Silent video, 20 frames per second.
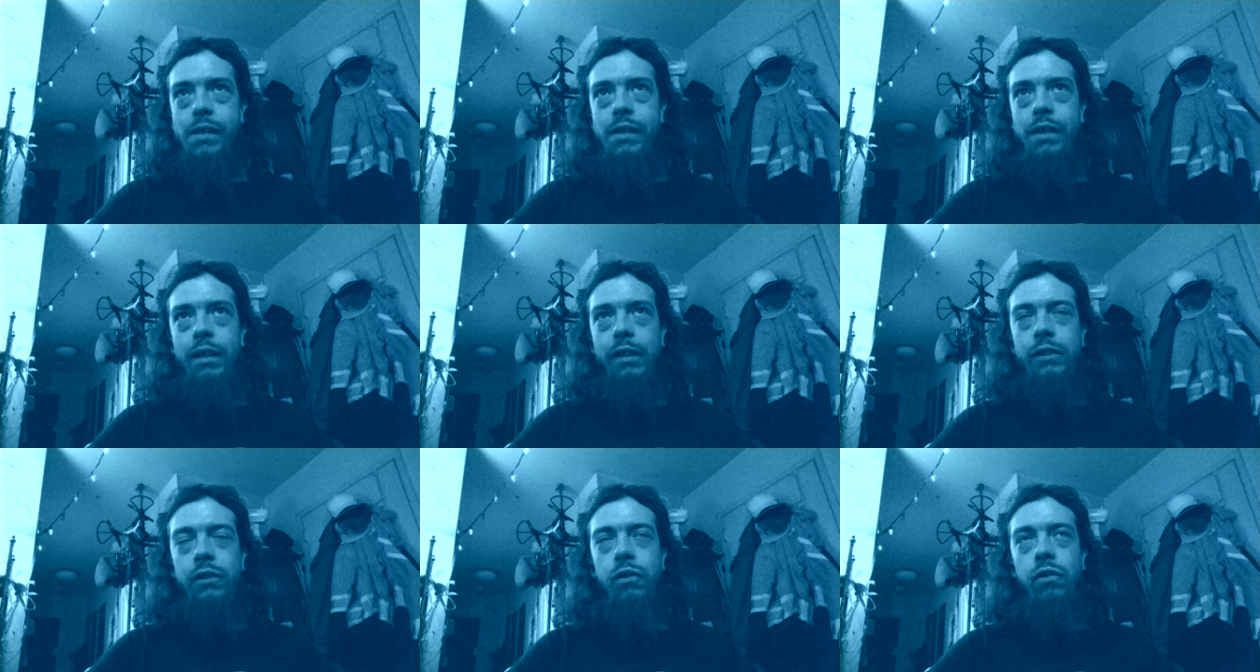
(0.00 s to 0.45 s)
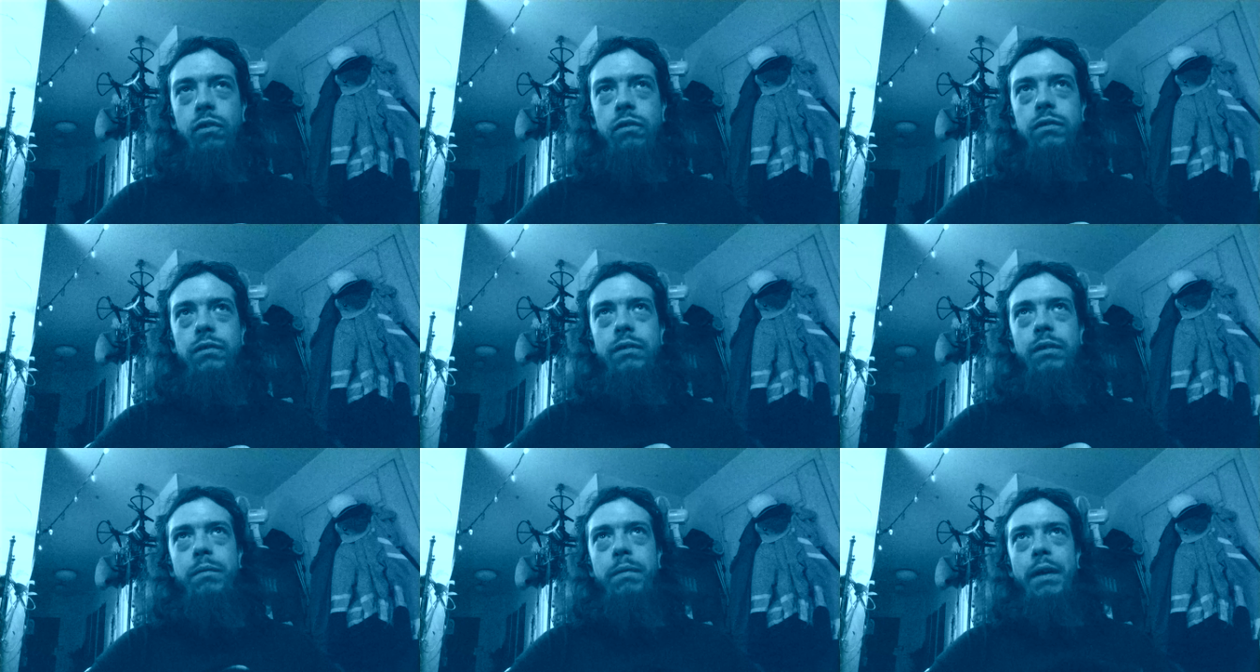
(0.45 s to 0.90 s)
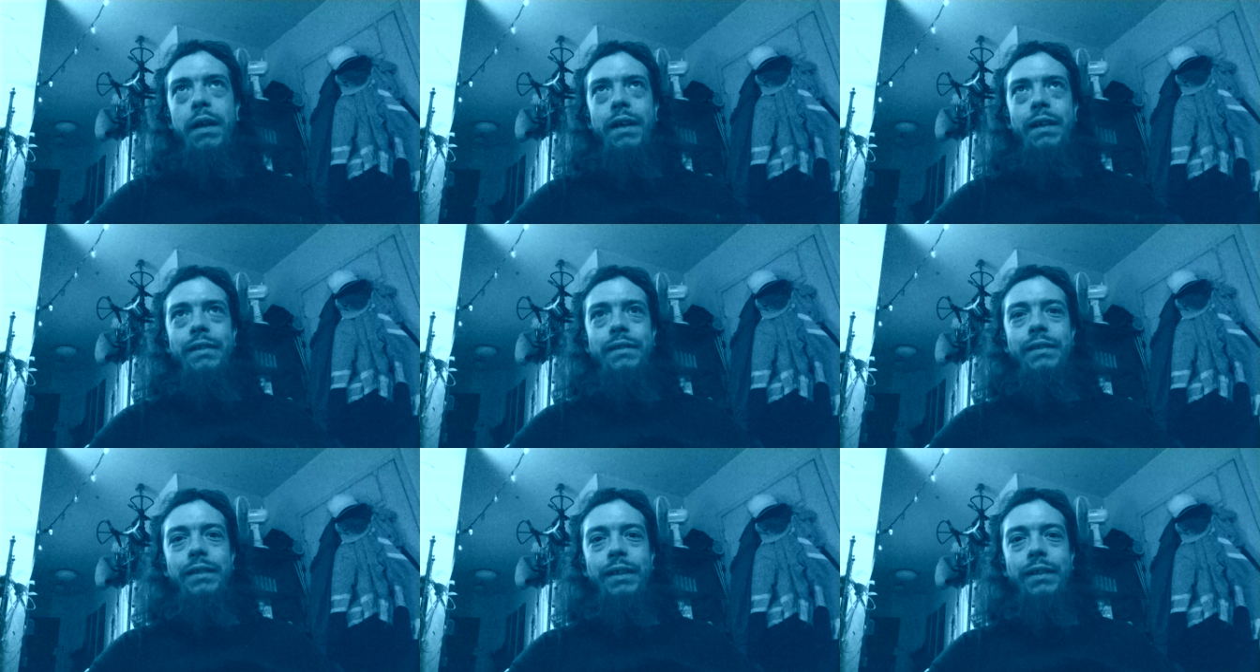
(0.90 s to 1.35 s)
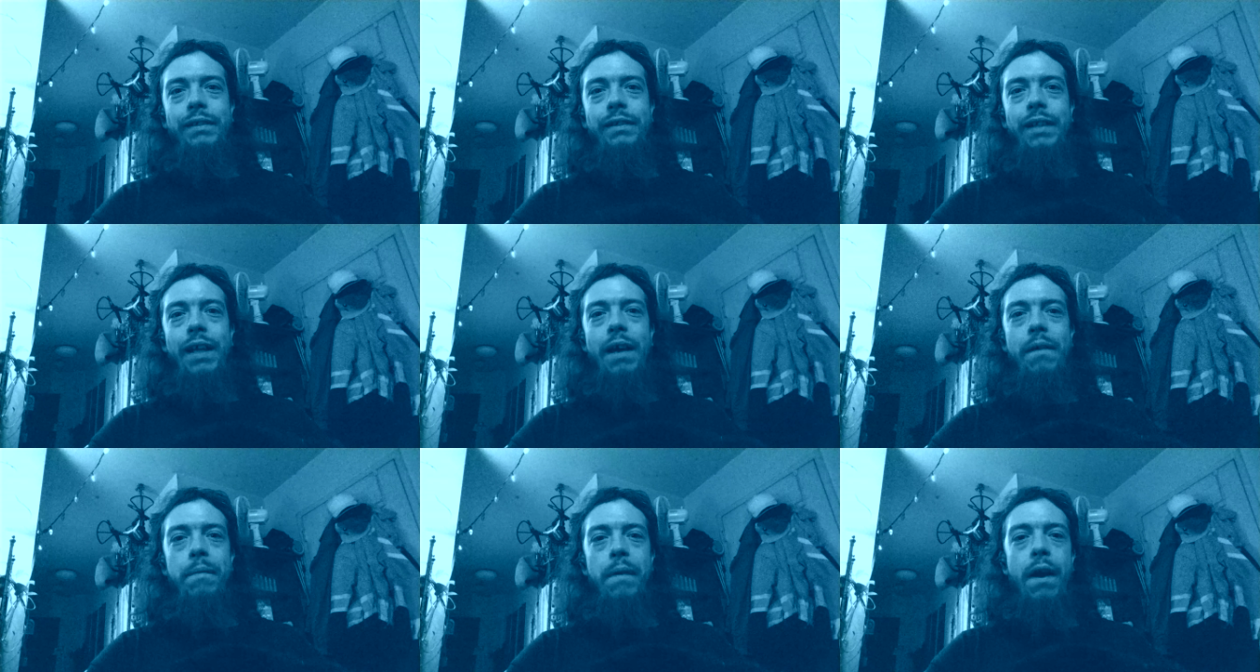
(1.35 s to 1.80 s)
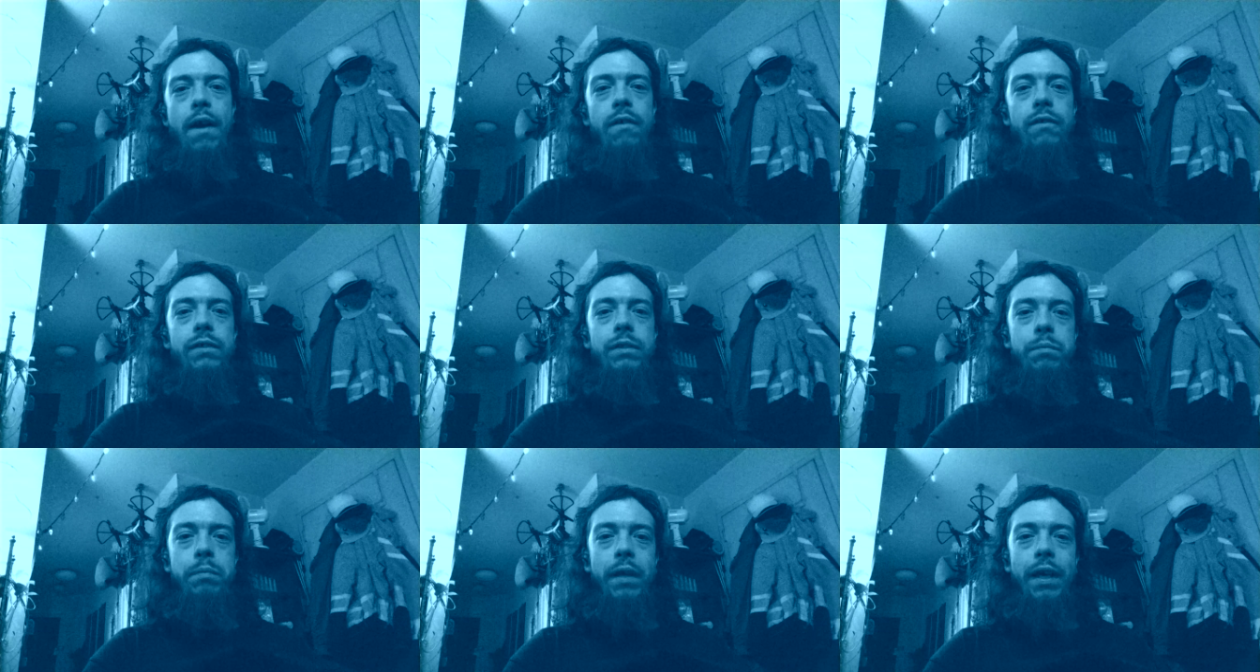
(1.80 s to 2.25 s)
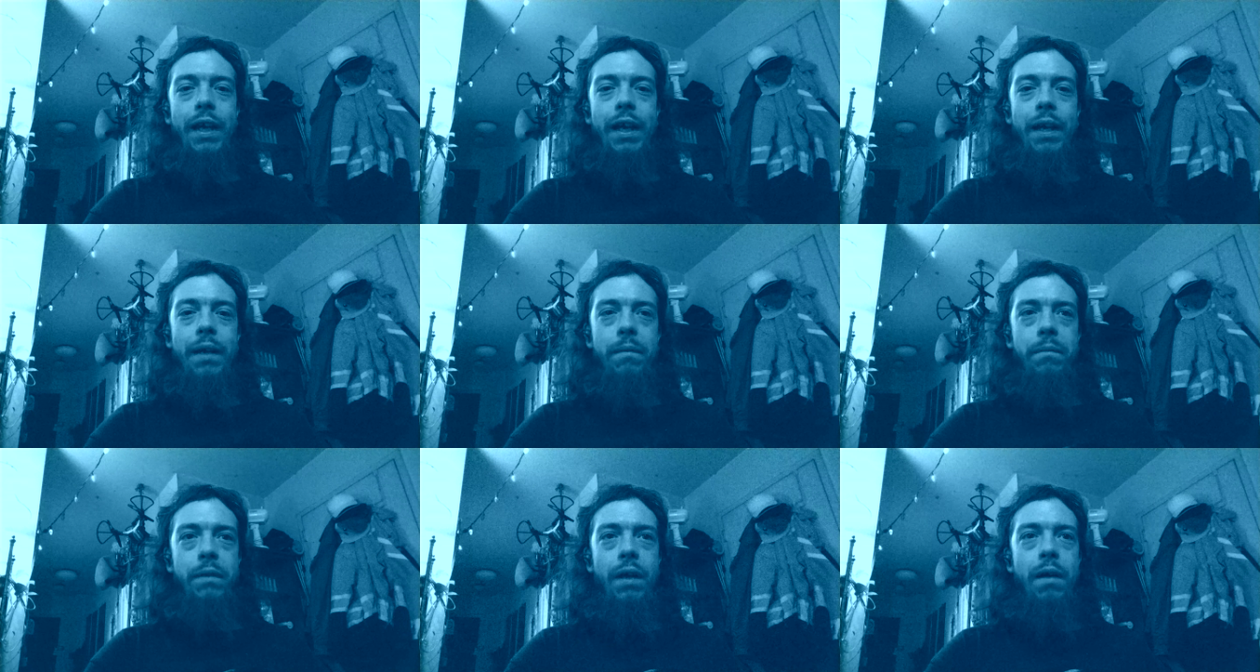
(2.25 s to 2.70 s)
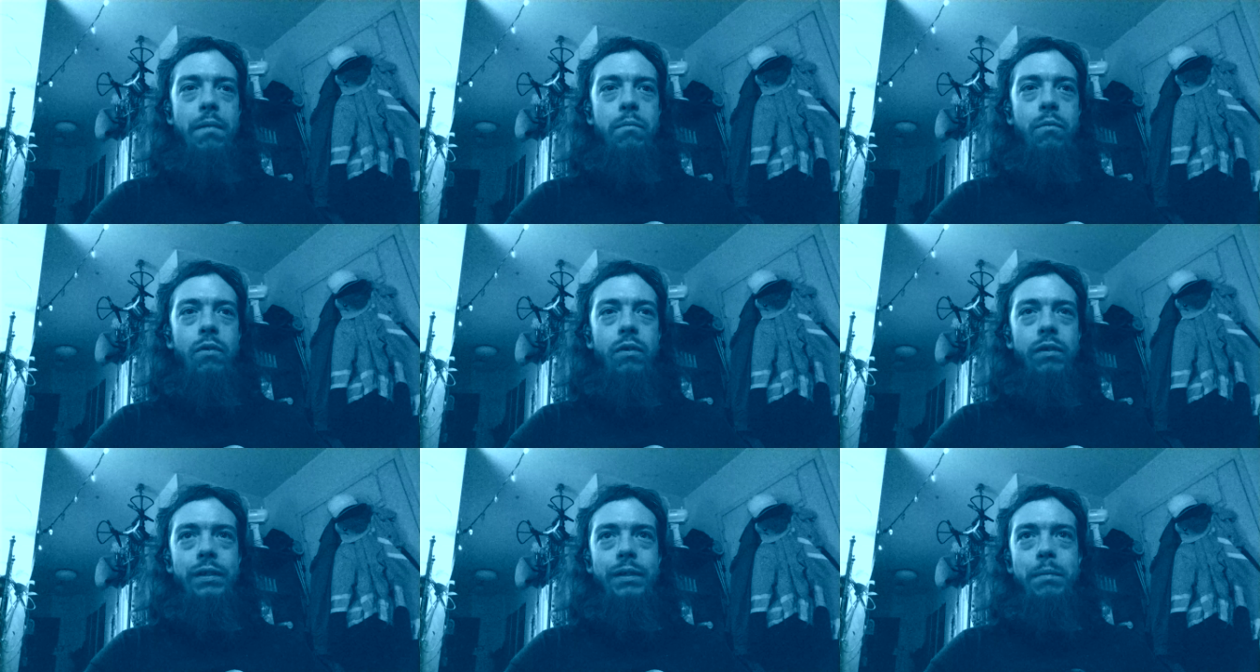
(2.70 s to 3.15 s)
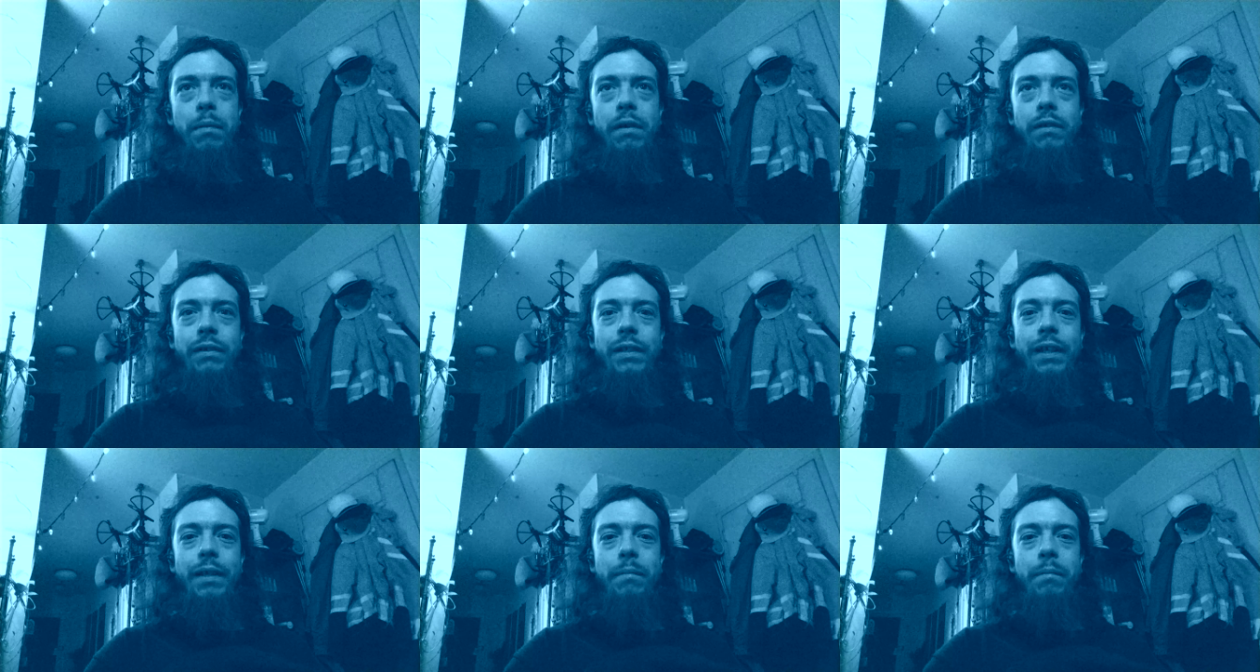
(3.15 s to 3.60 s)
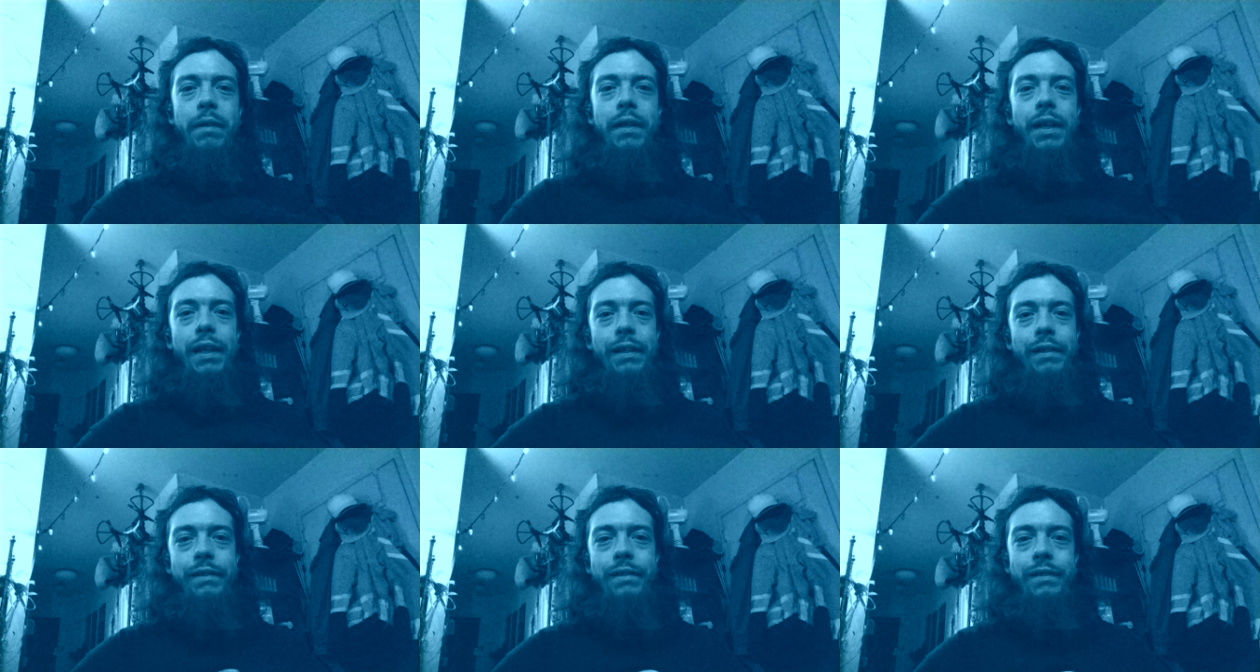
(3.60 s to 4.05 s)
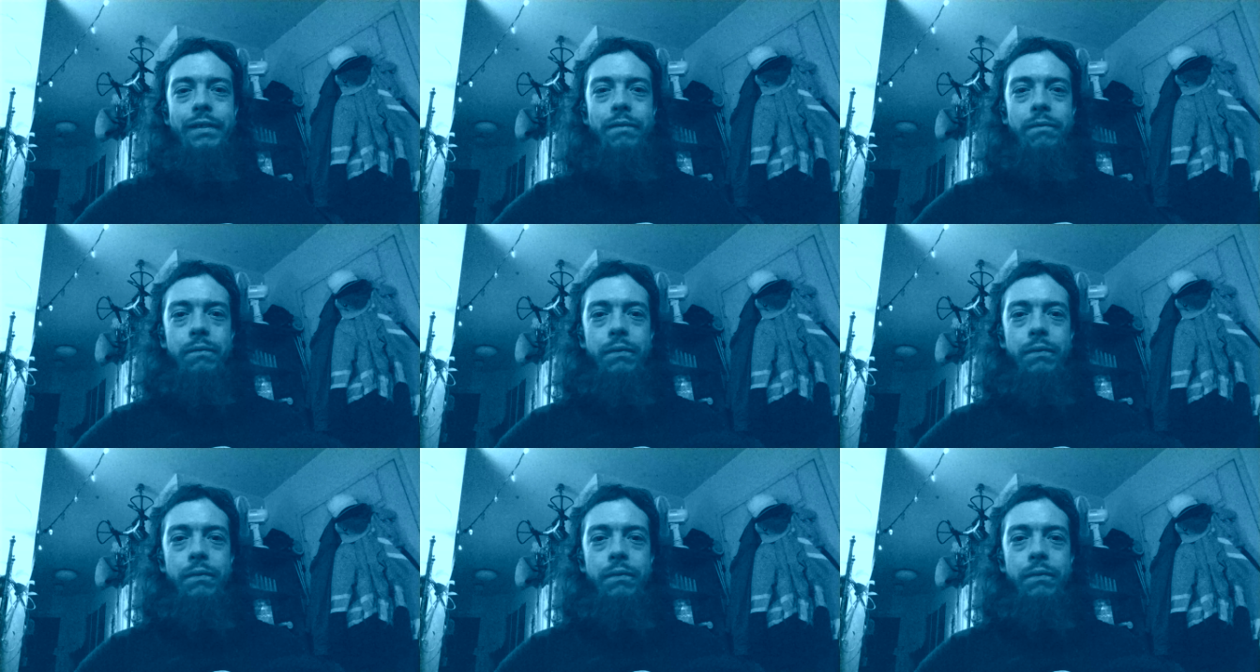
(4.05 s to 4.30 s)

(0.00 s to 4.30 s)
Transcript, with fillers: A total of uh, six and a half hours became not more than about ten minutes